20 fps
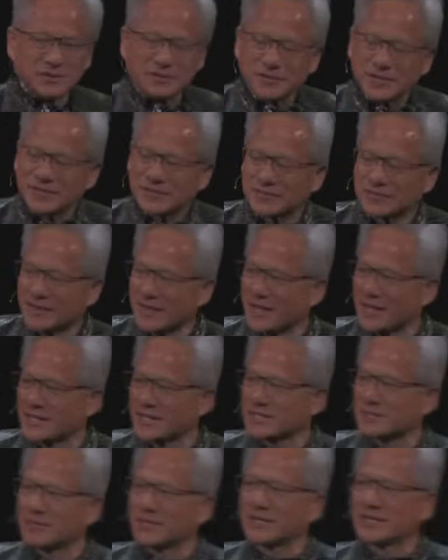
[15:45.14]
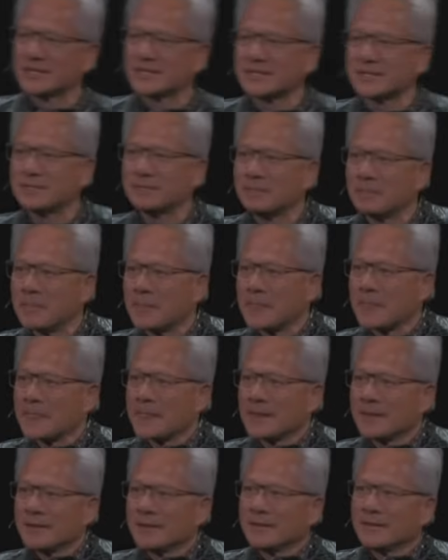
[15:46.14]
and the reason for that is because
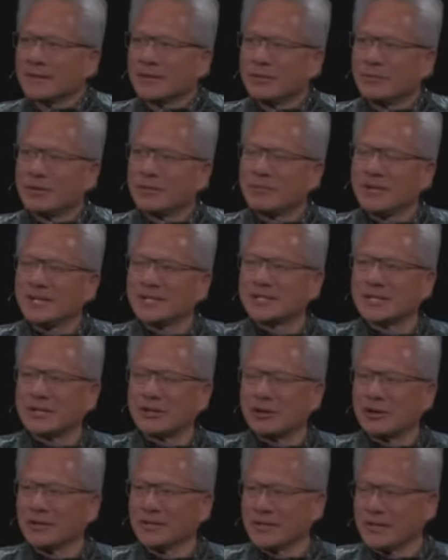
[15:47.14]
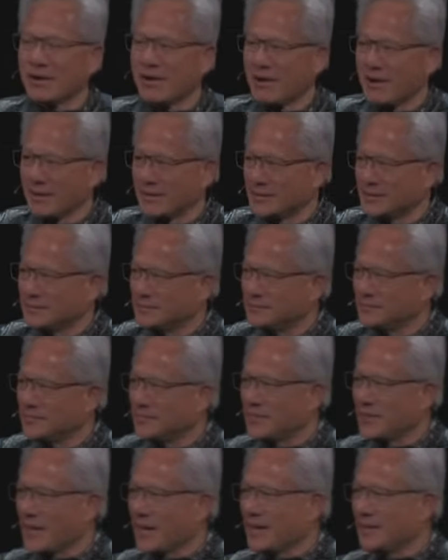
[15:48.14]
we reasoned early on
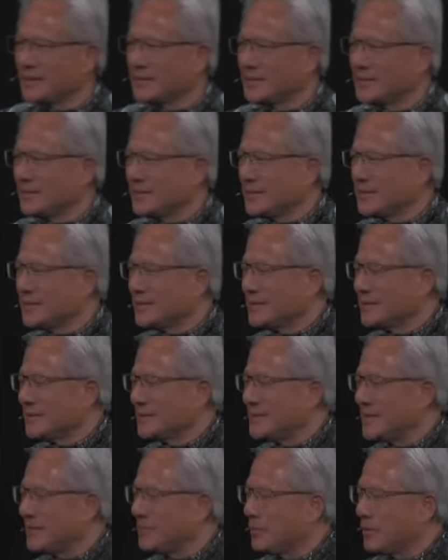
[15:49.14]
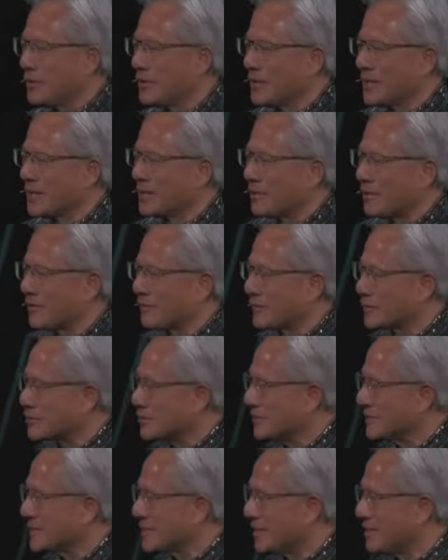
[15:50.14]
that deep learning and
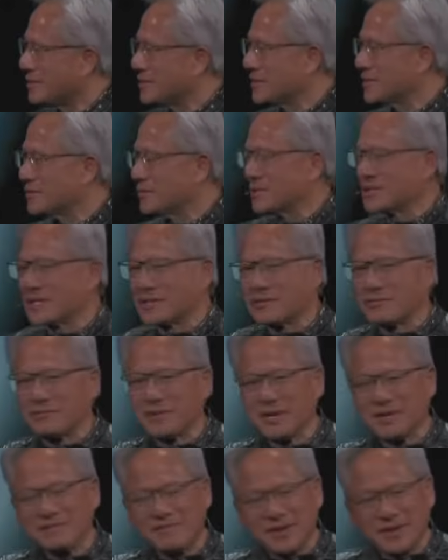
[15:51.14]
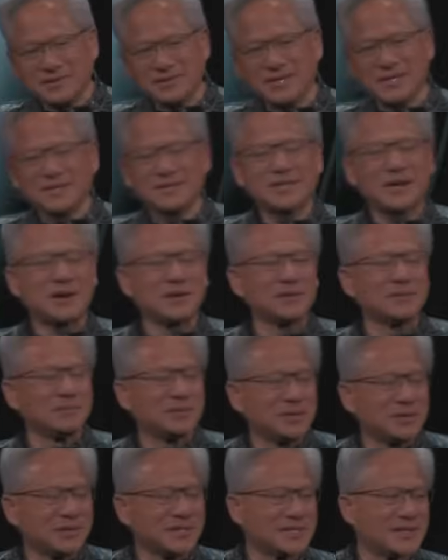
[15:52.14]
artificial intelligence was going to reinvent the entire
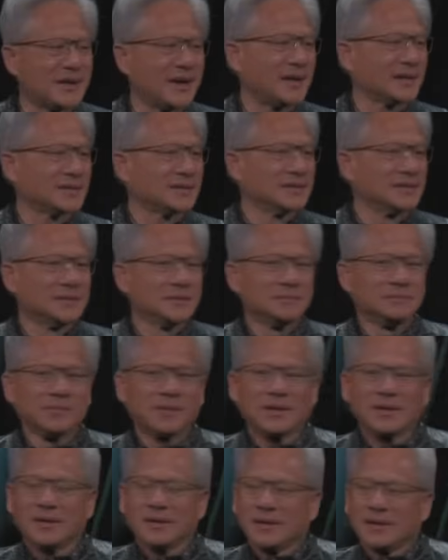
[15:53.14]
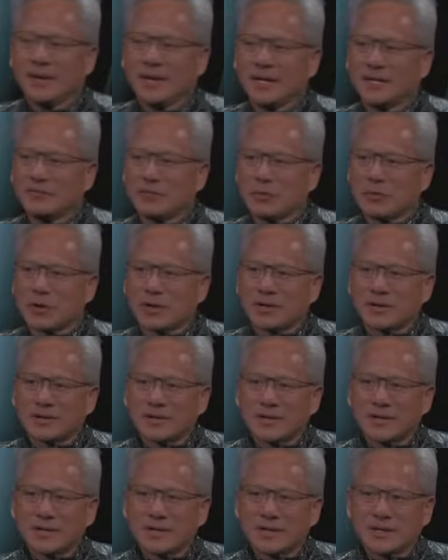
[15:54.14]
computing stack. And if we
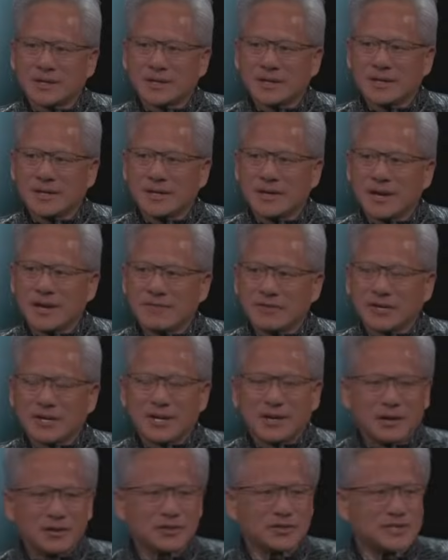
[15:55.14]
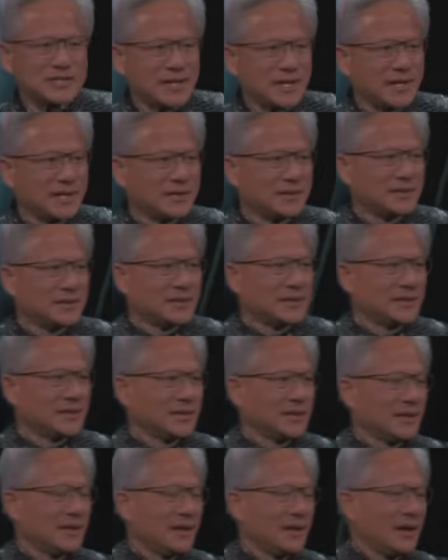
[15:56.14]
were ever going to understand
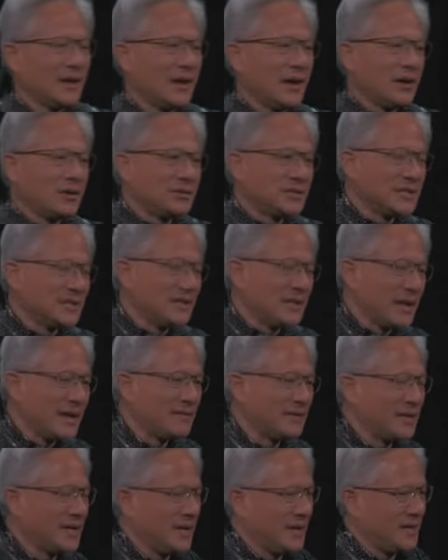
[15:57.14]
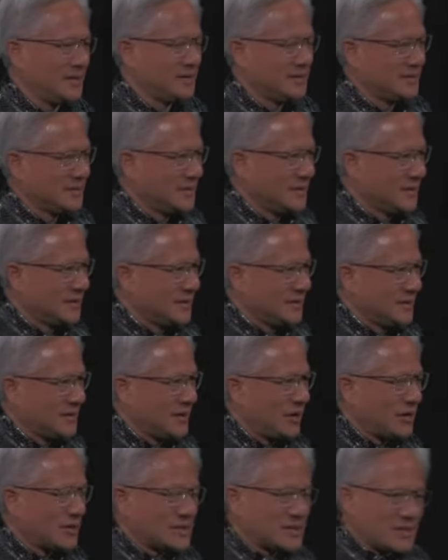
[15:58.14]
how to navigate
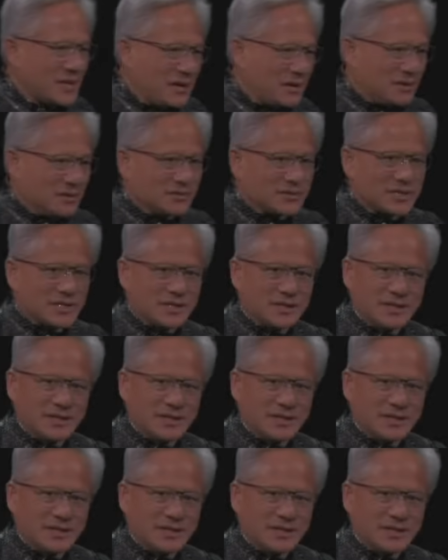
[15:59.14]
ourselves